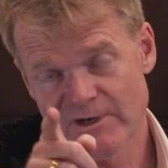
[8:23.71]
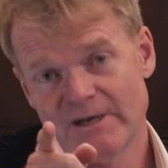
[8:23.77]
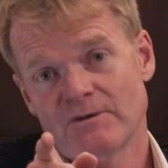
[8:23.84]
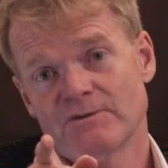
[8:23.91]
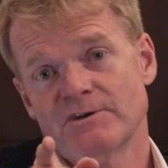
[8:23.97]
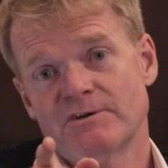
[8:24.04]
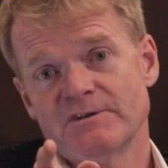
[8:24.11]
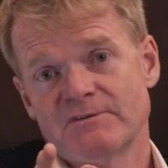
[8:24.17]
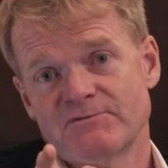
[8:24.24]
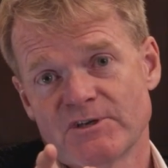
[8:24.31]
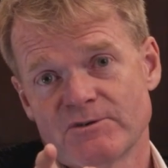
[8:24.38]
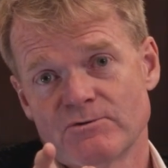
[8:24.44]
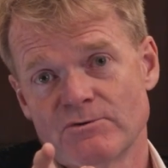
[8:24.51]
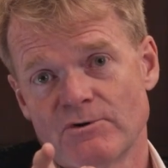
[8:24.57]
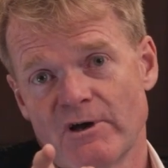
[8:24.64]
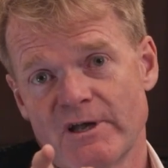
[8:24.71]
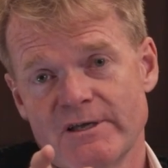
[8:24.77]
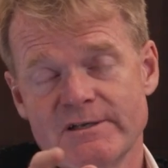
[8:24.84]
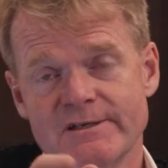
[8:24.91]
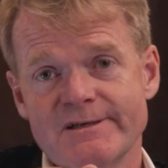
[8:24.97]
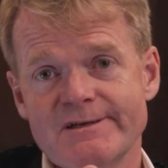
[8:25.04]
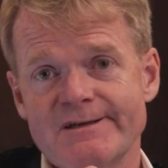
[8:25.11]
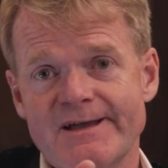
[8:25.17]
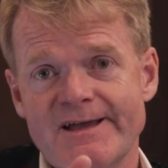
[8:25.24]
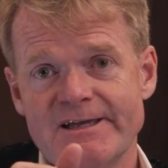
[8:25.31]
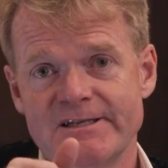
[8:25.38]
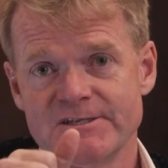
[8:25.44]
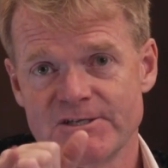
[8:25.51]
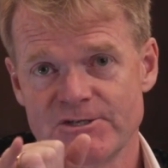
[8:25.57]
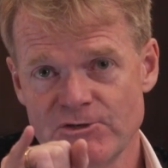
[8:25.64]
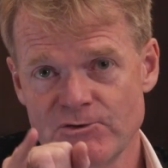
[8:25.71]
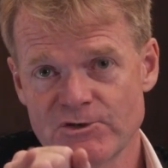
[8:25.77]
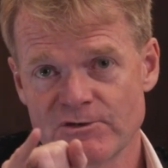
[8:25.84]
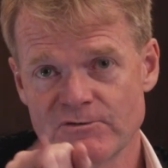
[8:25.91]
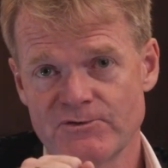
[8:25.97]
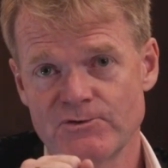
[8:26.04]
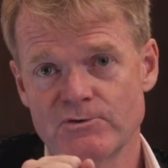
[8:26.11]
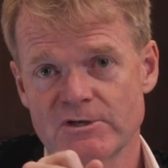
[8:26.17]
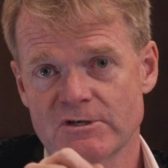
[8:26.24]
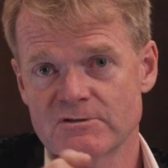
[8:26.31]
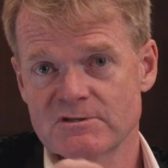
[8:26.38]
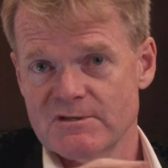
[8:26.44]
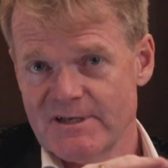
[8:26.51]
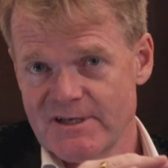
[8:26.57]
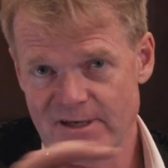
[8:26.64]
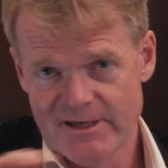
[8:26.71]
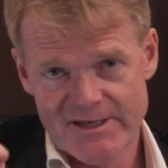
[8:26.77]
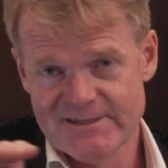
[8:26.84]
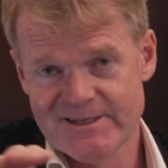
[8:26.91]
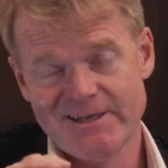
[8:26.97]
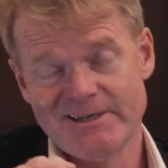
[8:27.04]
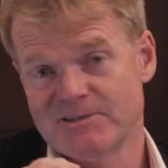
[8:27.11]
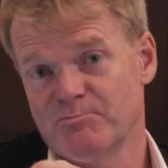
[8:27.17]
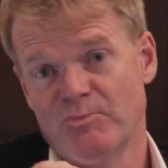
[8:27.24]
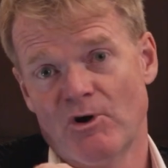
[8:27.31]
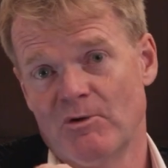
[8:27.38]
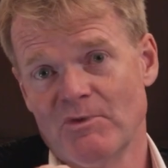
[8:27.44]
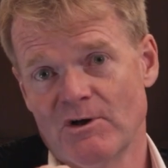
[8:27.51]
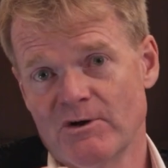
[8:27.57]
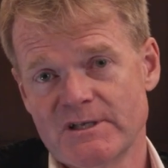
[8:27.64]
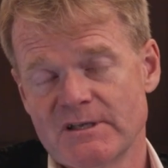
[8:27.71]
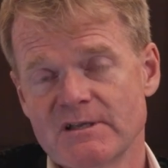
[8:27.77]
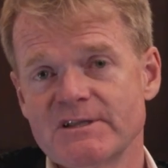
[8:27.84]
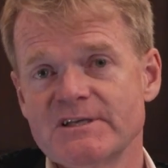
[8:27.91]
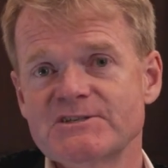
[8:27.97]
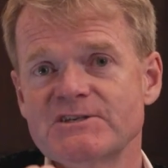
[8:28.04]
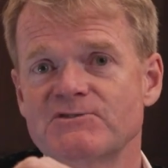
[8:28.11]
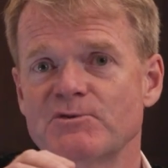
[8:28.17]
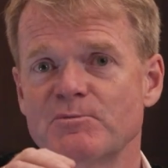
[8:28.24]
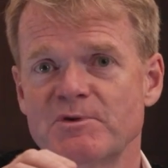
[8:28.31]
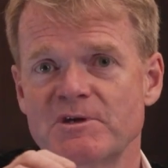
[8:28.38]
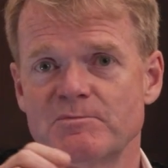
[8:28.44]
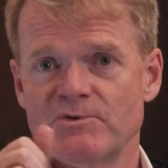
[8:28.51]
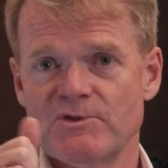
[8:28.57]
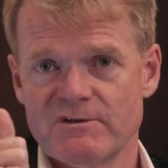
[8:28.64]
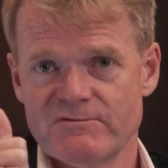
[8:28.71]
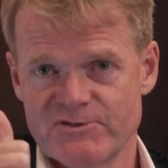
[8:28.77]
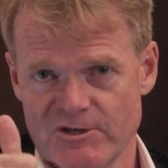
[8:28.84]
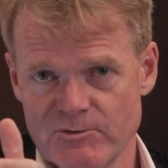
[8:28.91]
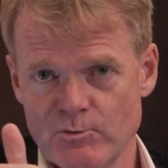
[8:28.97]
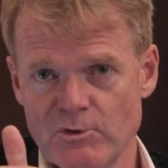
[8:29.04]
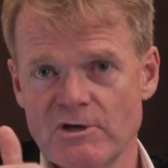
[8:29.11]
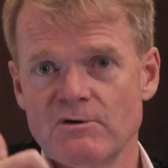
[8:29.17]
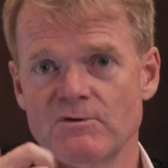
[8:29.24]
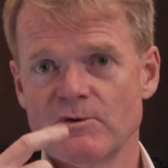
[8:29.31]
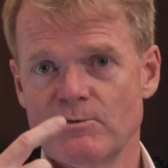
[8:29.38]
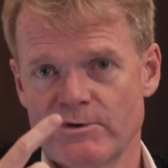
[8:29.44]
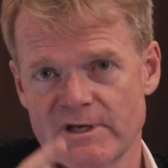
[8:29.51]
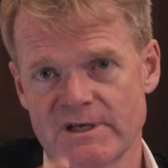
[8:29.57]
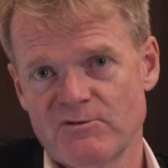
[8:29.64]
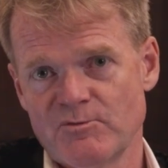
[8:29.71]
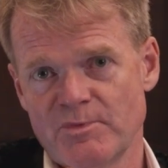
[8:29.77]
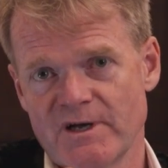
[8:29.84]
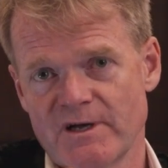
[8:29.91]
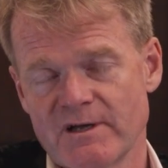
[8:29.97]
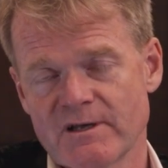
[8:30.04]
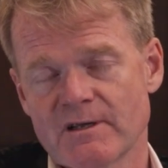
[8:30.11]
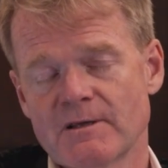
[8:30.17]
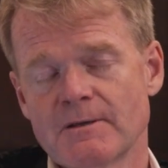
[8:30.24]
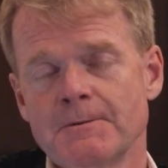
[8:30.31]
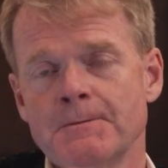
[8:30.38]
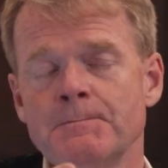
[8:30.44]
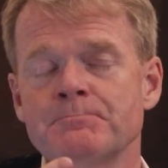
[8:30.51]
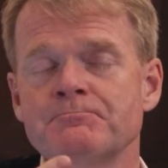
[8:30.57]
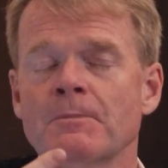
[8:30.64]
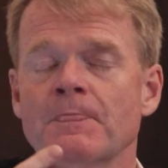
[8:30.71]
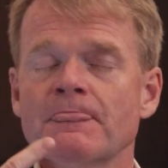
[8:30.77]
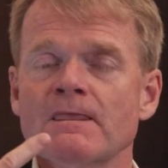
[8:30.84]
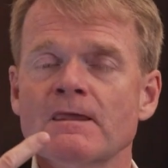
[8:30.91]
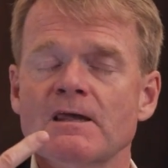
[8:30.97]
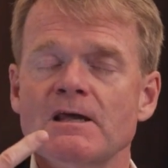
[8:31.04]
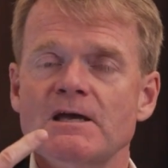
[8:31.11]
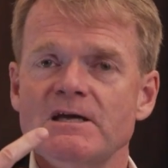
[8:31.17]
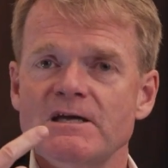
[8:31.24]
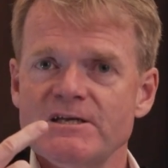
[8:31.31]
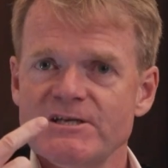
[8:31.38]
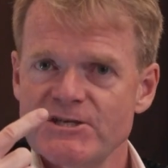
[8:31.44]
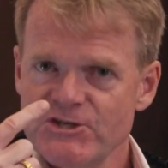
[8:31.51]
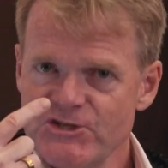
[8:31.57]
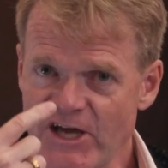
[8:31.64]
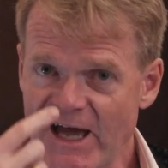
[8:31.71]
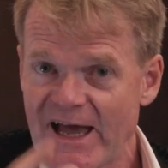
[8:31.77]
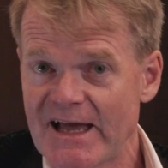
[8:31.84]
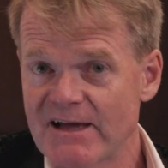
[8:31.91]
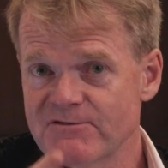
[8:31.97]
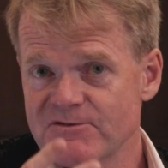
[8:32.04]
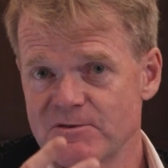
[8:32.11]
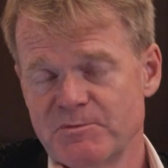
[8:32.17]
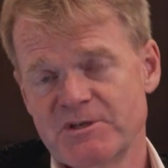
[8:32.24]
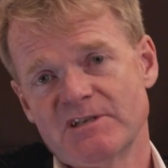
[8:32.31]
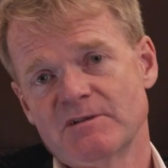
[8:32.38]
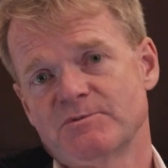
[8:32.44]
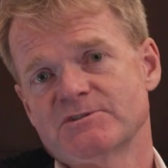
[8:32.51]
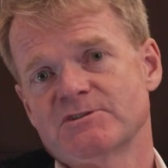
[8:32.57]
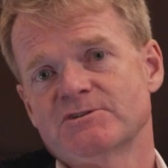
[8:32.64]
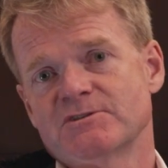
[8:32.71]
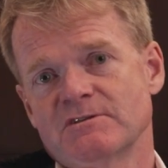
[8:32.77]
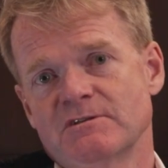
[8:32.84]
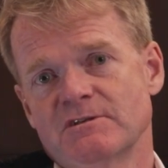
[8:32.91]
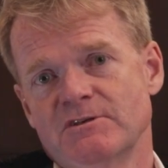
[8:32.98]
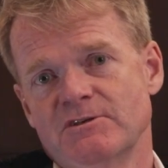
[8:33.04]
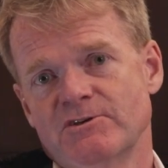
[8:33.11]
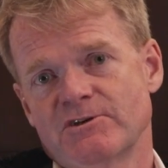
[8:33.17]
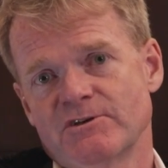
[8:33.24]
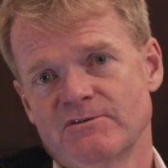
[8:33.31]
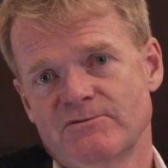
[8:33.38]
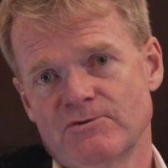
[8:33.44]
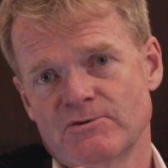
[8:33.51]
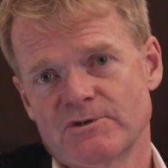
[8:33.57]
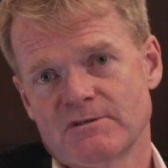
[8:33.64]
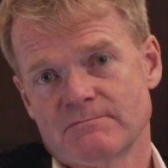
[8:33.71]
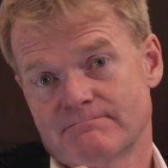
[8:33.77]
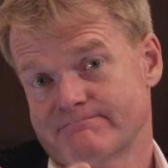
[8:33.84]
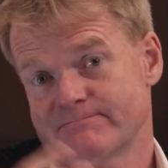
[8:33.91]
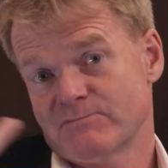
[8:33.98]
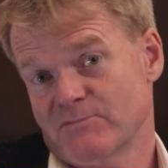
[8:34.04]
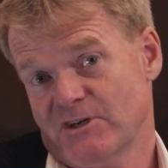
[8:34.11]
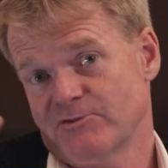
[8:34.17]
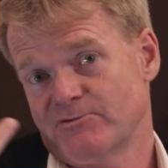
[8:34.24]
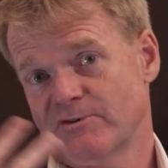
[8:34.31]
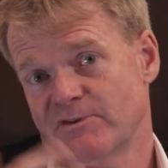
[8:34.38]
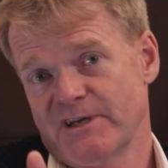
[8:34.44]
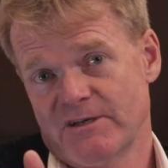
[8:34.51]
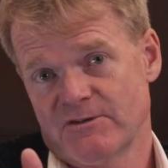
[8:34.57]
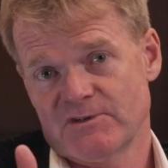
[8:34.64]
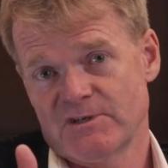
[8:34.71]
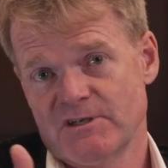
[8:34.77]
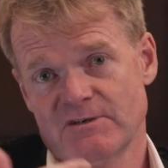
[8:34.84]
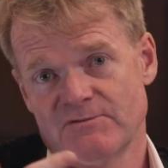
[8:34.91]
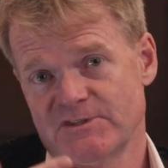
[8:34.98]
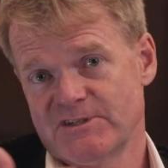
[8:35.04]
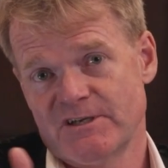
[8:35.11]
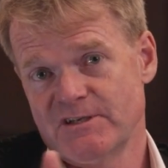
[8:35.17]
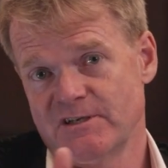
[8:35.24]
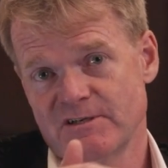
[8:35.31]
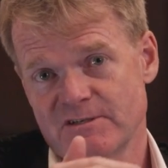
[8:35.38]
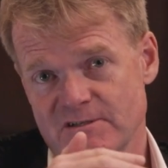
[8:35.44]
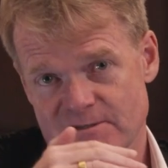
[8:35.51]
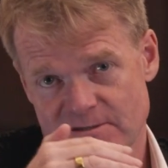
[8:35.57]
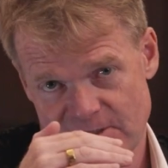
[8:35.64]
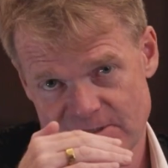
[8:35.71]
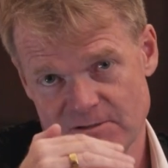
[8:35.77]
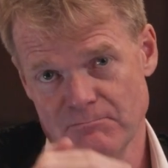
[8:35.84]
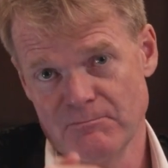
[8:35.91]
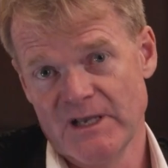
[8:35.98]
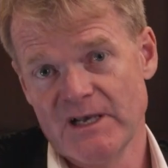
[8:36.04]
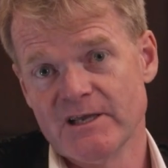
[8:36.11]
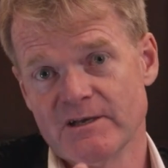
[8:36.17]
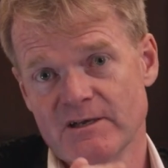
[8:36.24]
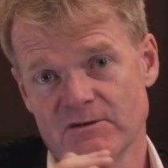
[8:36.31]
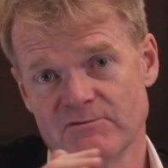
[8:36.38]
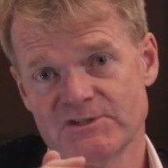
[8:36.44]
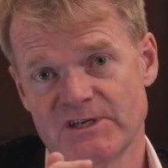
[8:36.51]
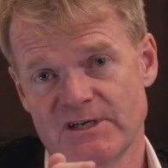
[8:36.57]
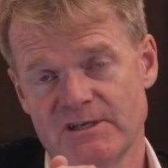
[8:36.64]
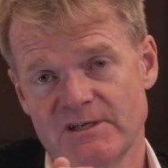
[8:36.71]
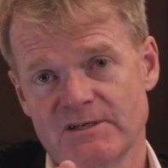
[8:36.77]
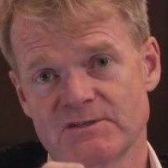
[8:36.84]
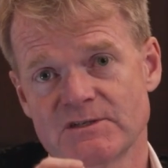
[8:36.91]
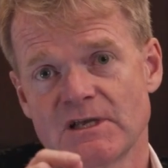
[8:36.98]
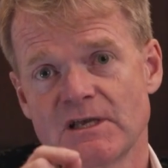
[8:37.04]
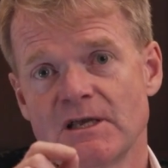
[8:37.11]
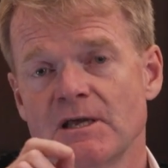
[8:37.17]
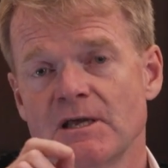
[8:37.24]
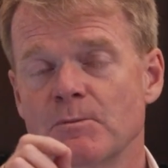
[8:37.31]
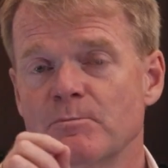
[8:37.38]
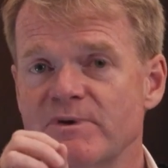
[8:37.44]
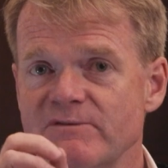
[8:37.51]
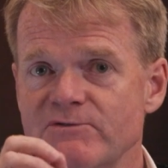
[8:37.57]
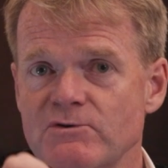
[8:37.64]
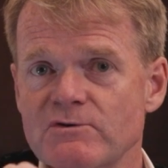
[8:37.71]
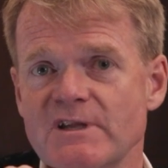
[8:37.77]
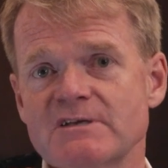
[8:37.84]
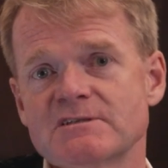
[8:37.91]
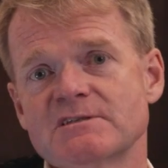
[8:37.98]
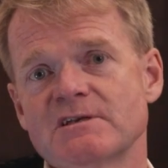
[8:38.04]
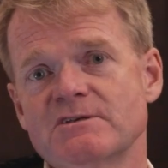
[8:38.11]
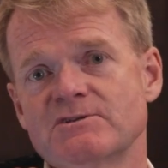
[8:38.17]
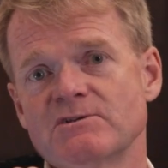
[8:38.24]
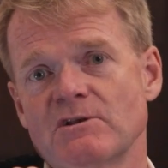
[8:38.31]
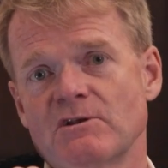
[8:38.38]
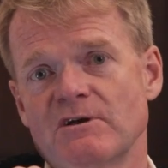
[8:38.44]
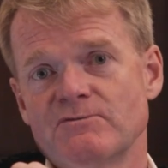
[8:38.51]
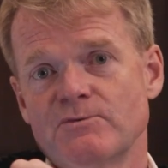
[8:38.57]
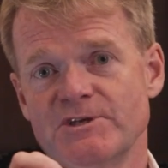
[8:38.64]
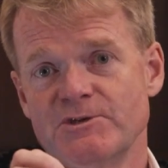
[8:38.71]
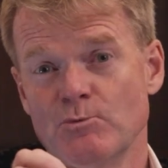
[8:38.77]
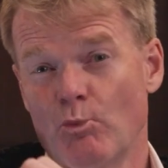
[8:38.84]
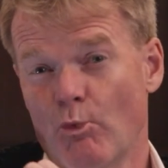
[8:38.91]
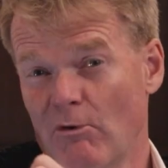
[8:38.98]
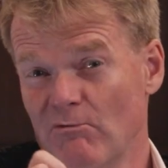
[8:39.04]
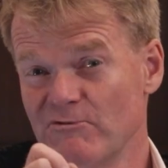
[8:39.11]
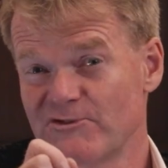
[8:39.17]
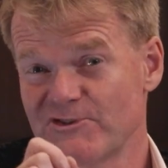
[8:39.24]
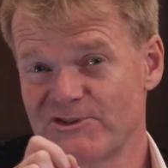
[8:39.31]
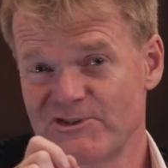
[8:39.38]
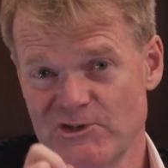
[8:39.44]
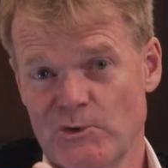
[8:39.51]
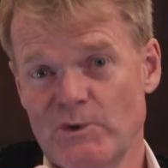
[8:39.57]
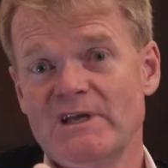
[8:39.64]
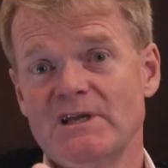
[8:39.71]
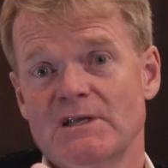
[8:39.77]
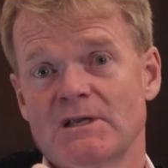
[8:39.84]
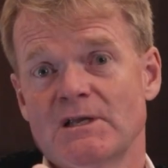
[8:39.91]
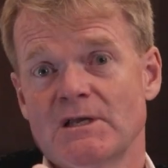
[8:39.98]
out there and you've done all right and you can afford, because here it is, bottom line, this is for people that have done well, that want to give back. You have to be in a position that you can afford 100,000 a year for 10 years. It's $1 million over 10 years. But if you're at that stage of your life where you want to do it,